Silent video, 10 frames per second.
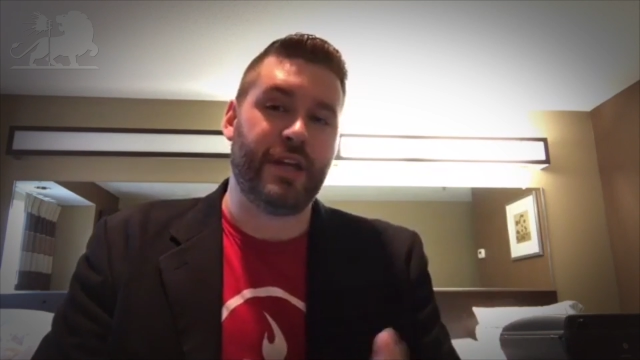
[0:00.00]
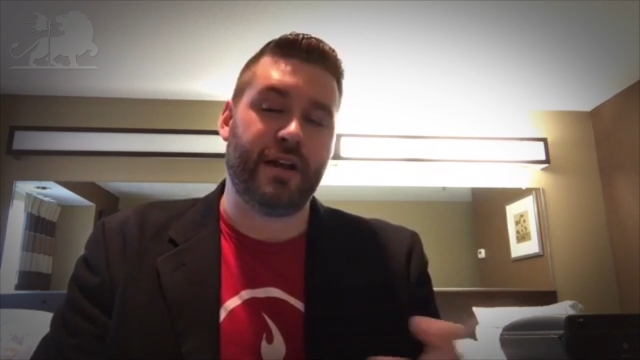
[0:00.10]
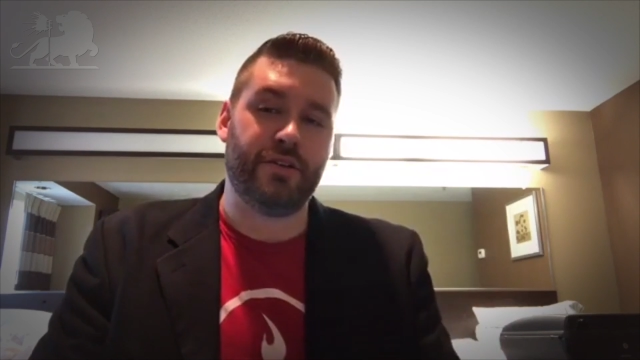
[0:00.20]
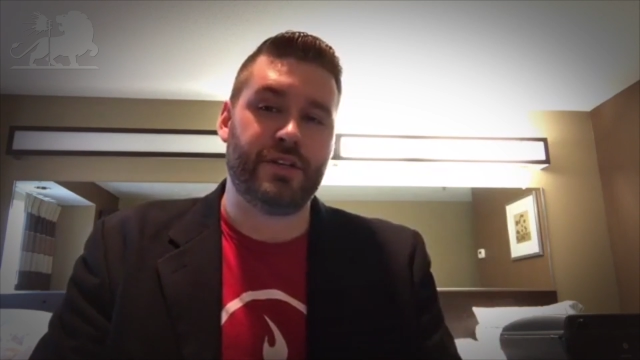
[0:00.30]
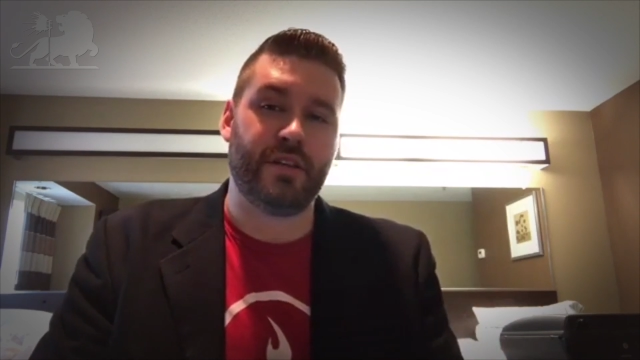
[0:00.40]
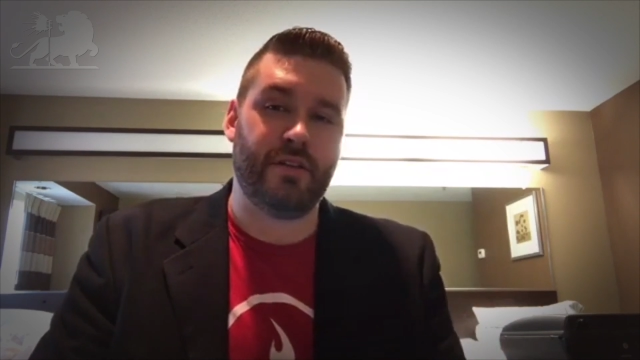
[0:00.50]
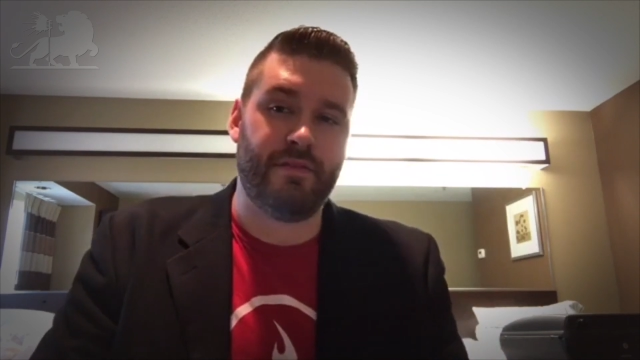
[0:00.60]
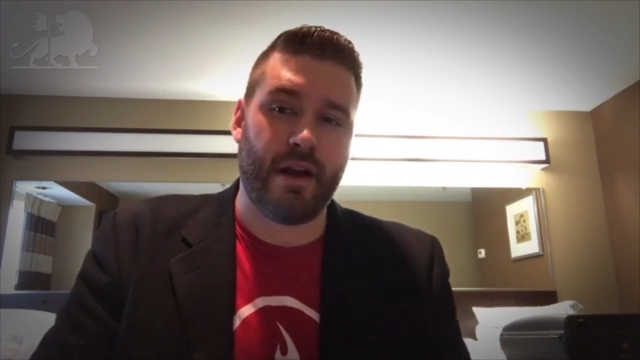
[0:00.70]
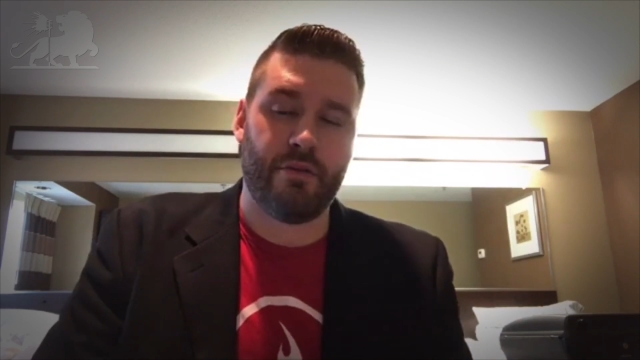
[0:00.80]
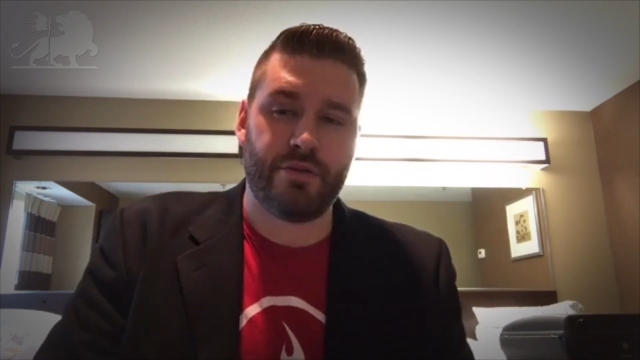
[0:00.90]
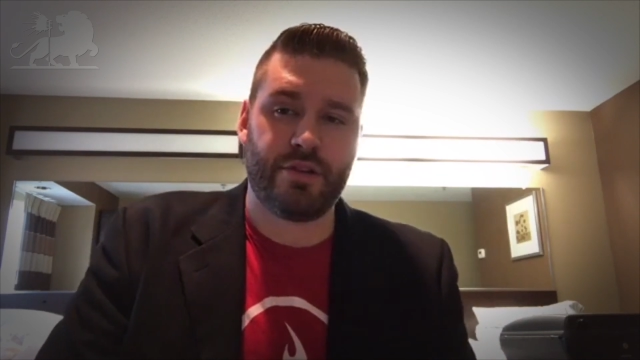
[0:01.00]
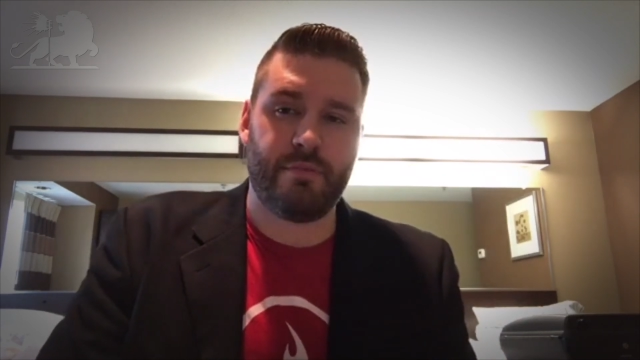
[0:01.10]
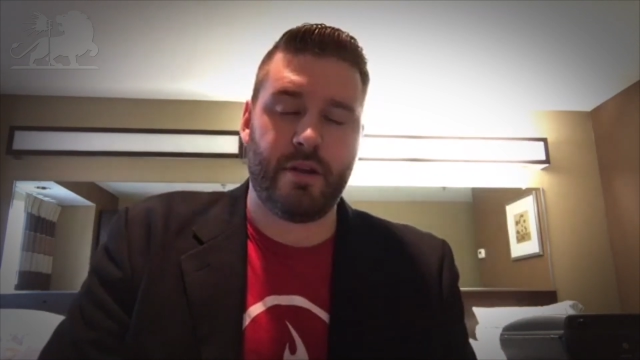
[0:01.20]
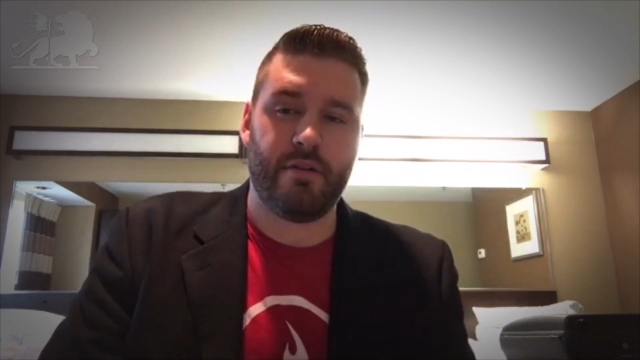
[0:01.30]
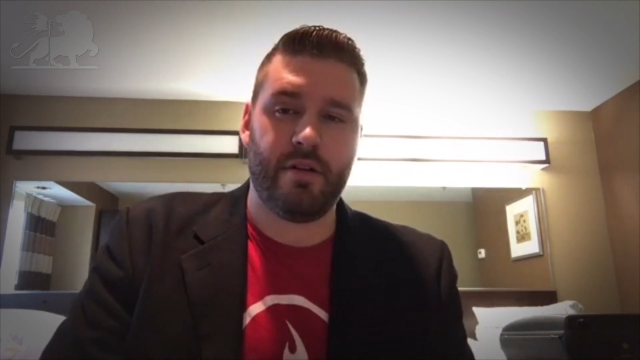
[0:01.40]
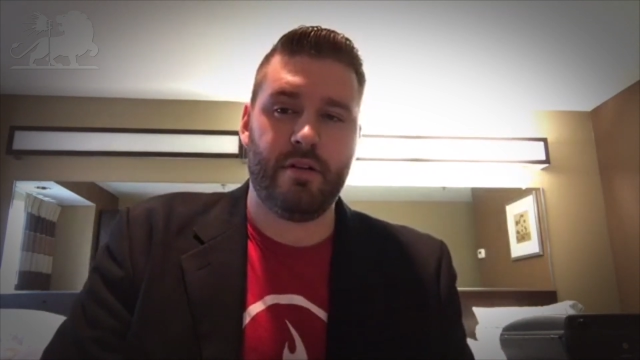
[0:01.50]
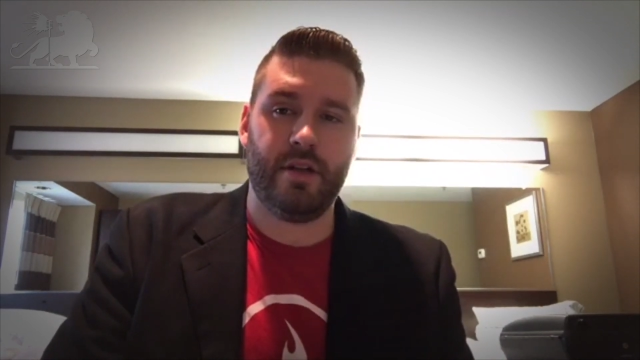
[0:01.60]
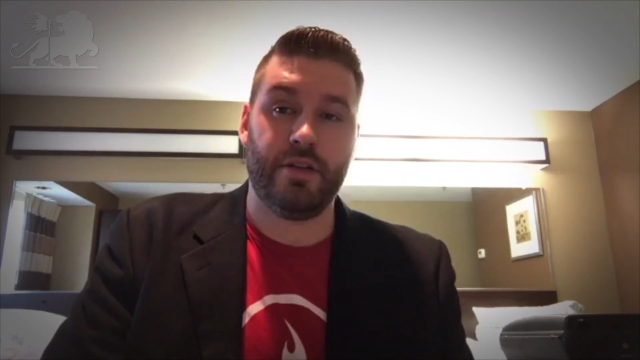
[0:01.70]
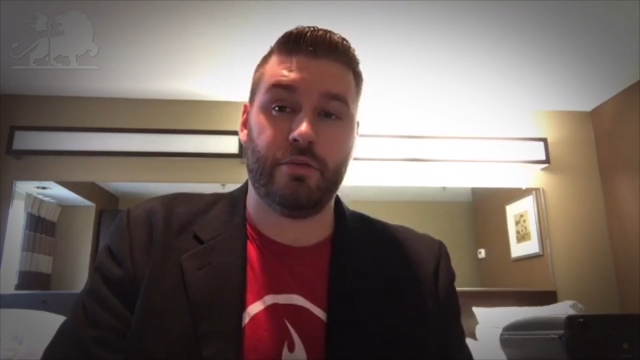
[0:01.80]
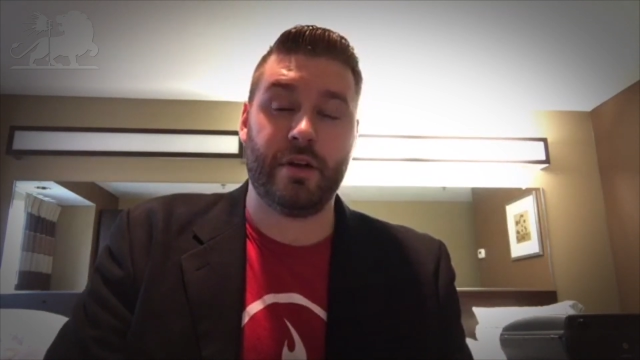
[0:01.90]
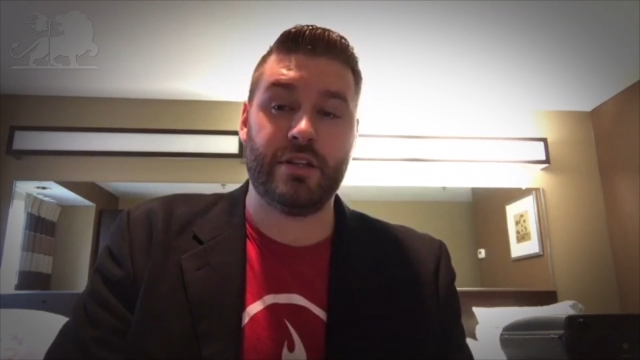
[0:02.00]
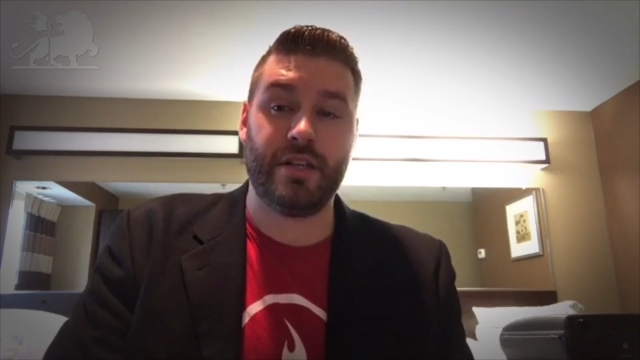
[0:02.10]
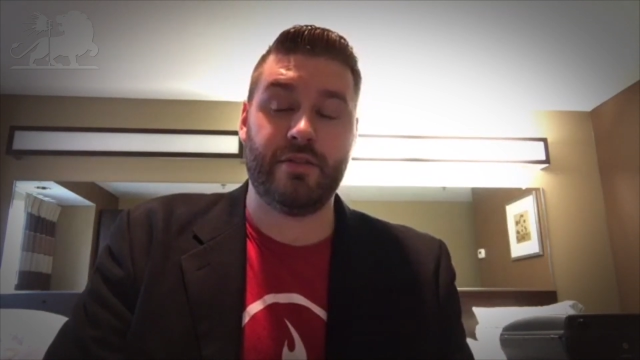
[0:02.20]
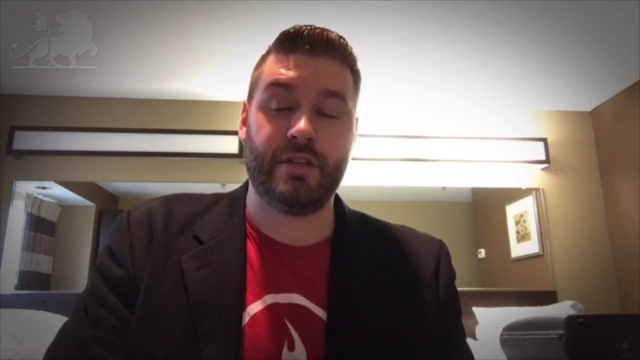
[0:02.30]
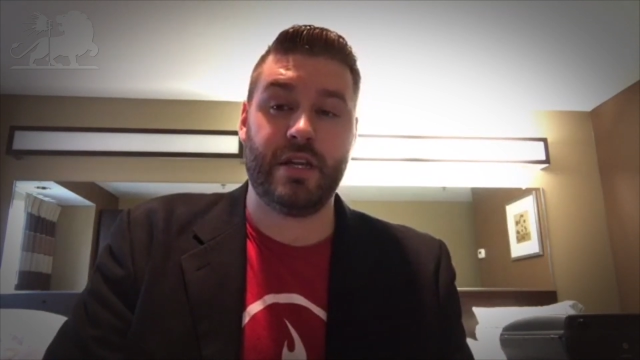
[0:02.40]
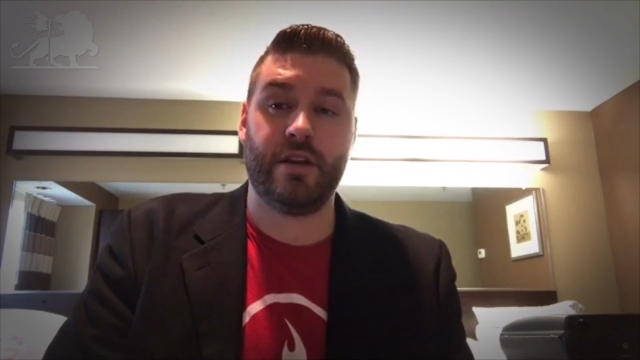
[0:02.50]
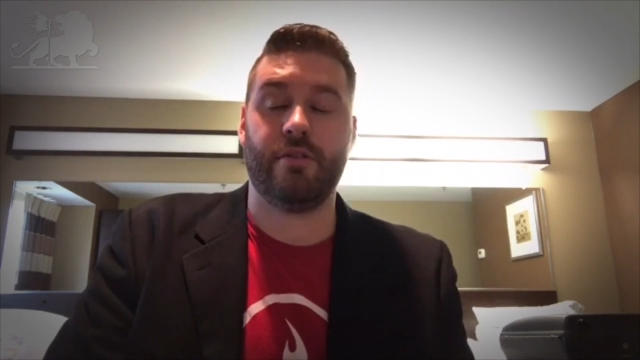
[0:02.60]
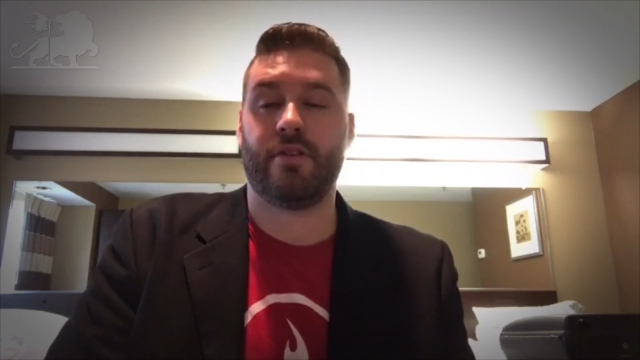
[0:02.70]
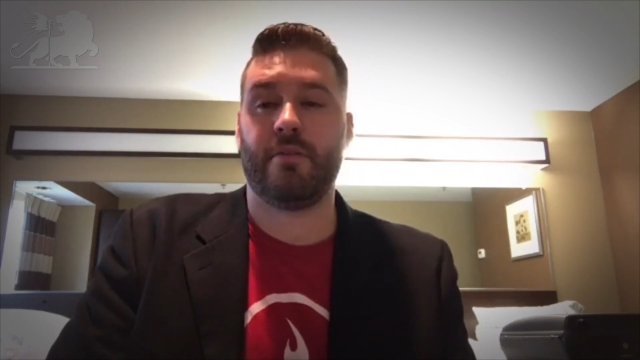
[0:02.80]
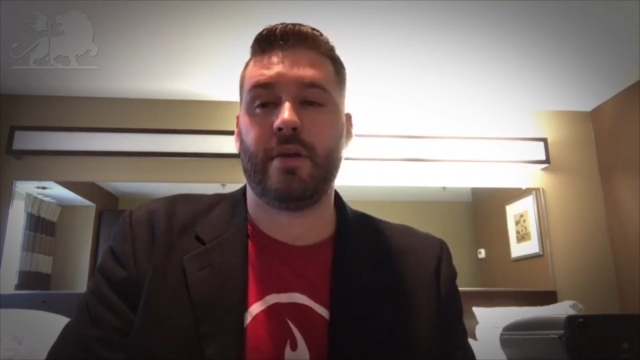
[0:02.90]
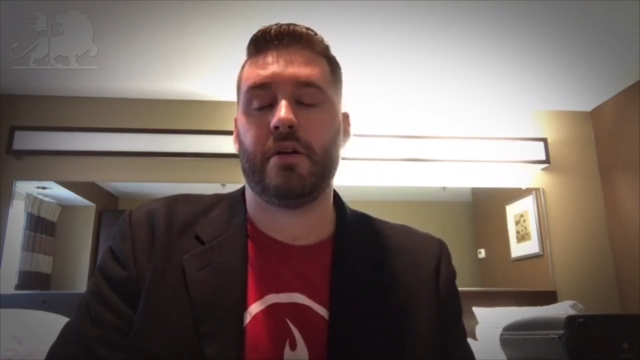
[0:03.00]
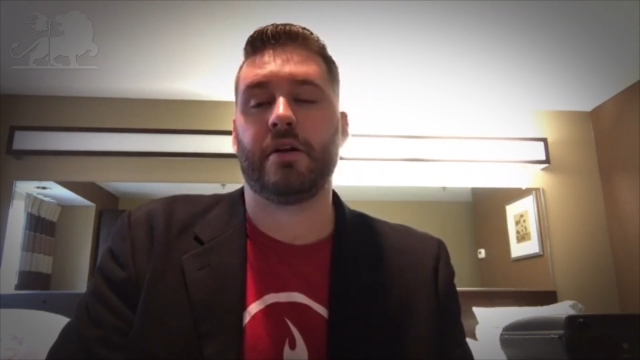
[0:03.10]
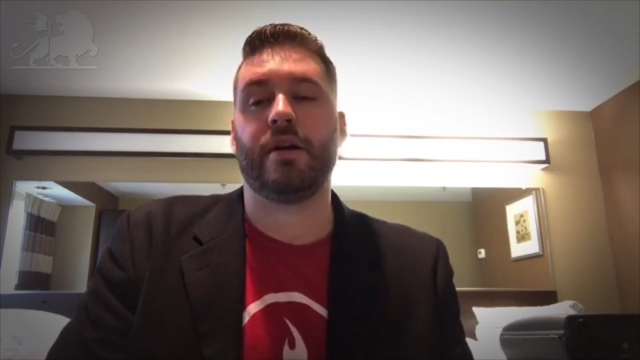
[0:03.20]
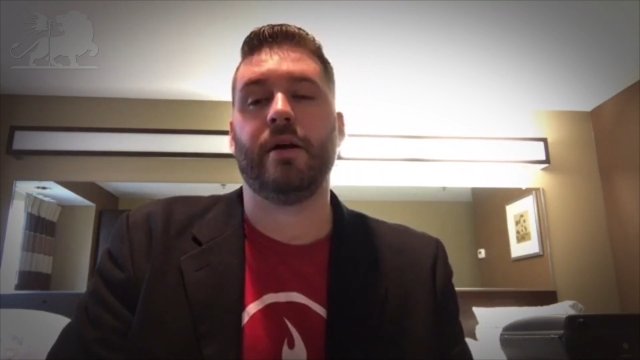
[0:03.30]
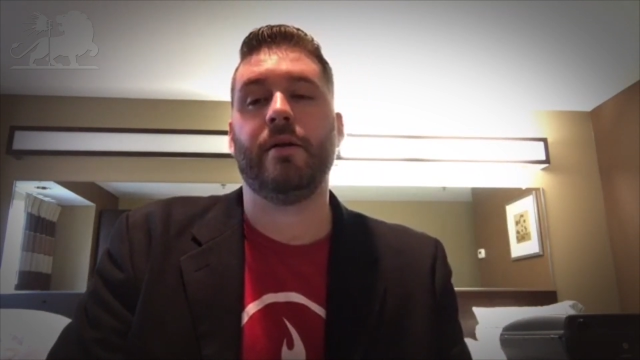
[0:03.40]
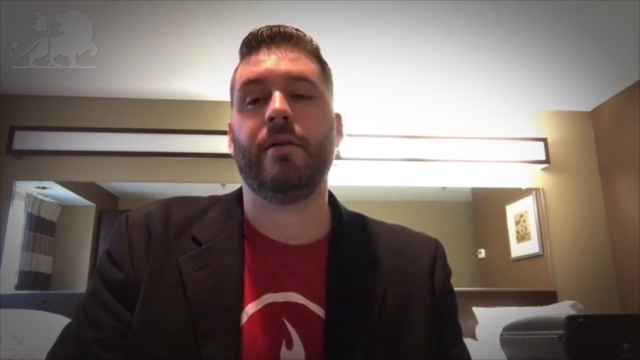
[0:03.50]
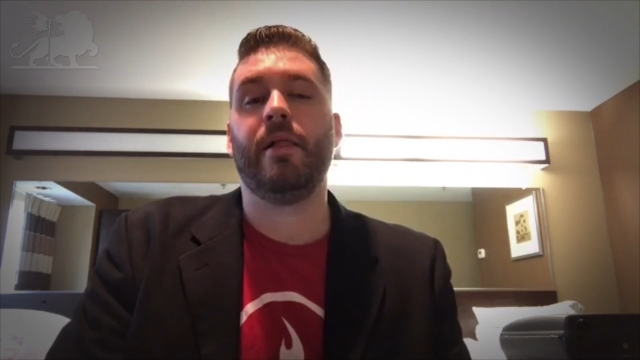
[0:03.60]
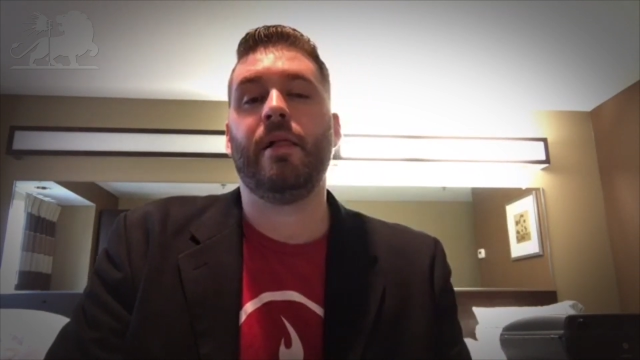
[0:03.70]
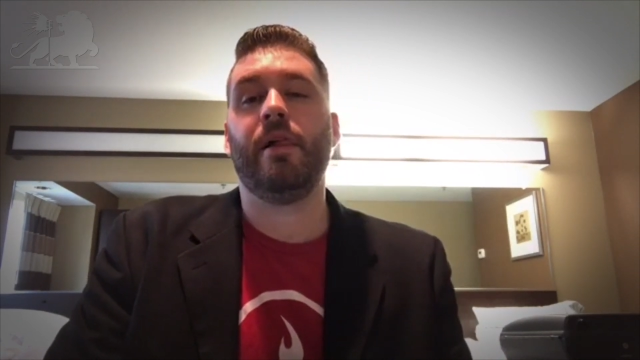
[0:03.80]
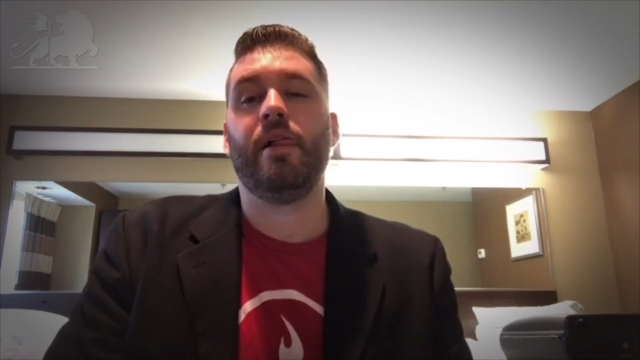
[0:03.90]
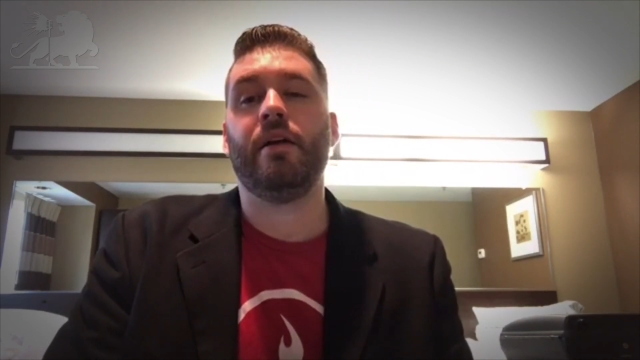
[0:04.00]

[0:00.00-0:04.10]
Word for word: God is challenging the Pharaoh spirit in 2017 over America.